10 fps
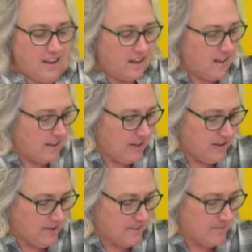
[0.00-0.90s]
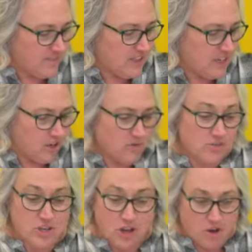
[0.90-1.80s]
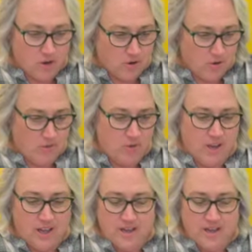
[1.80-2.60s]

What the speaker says: dough,